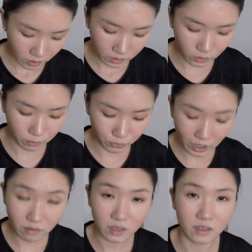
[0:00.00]
So the
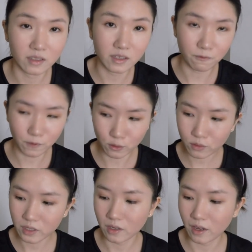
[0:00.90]
brown is
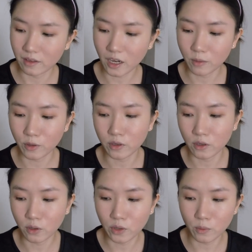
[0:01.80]
diffused, and now I'm going
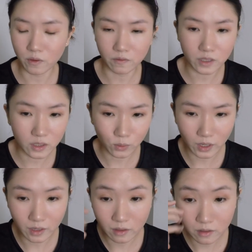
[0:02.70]
to go in with this
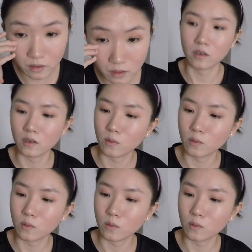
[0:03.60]
one,